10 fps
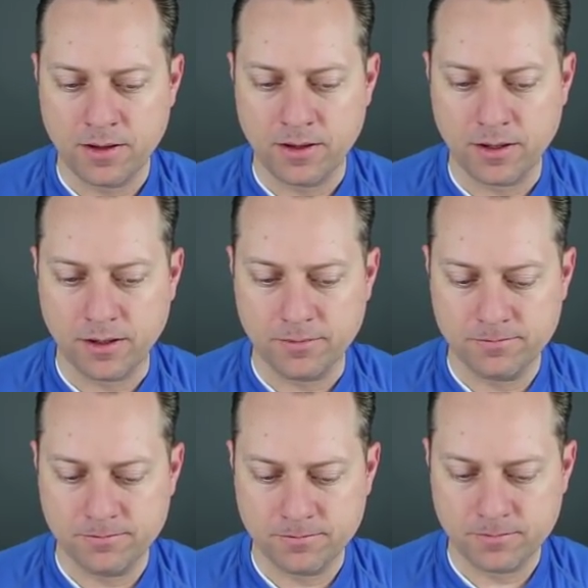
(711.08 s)

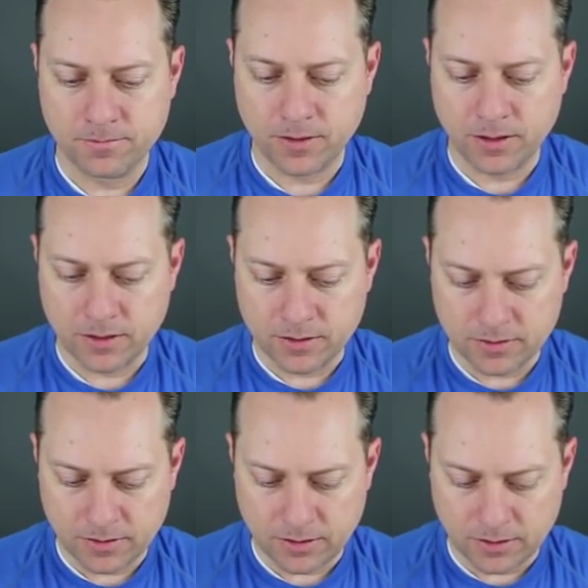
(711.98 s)
Um,
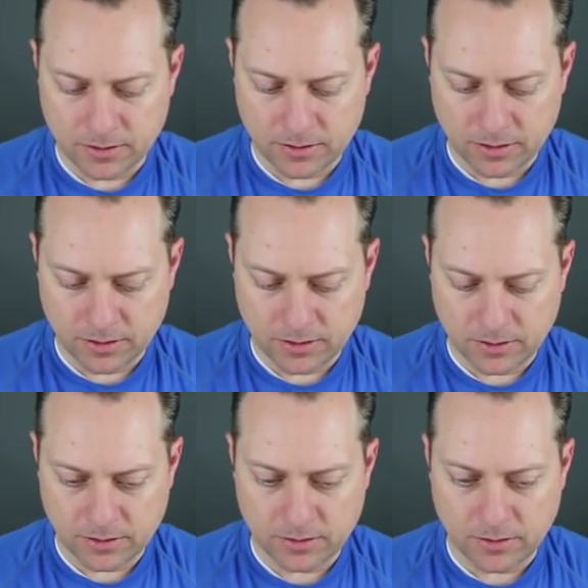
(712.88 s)
and and
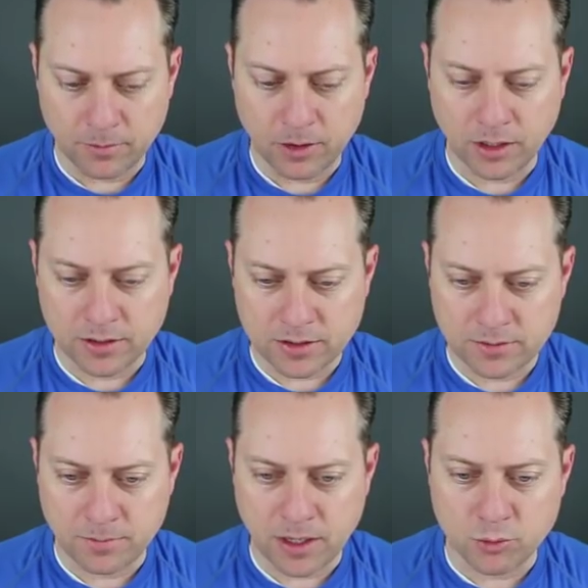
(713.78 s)
uh, I'm looking
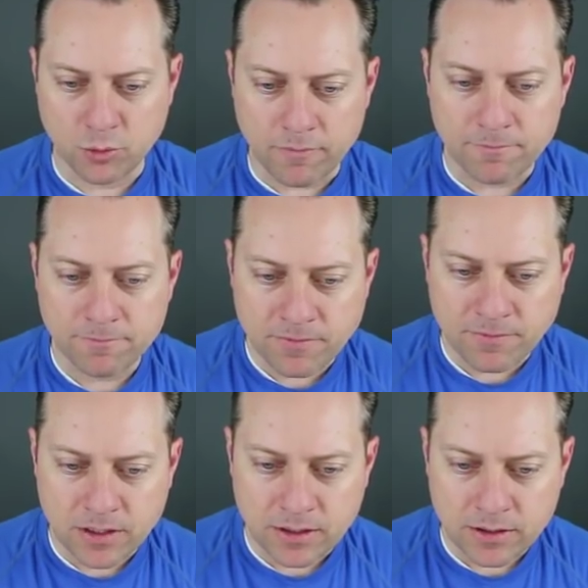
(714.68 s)
at page
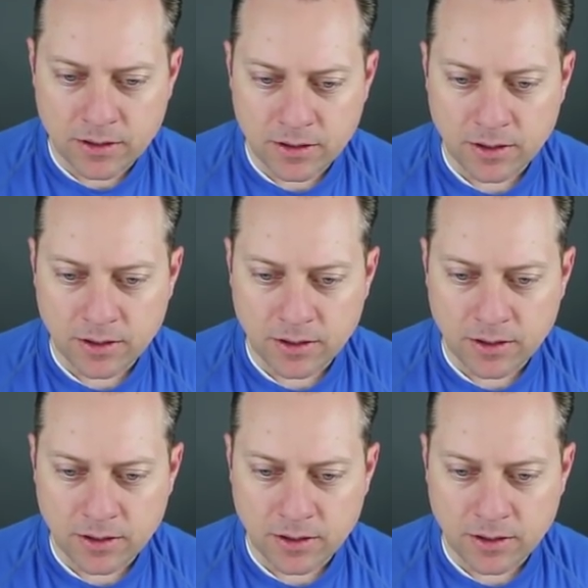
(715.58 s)
150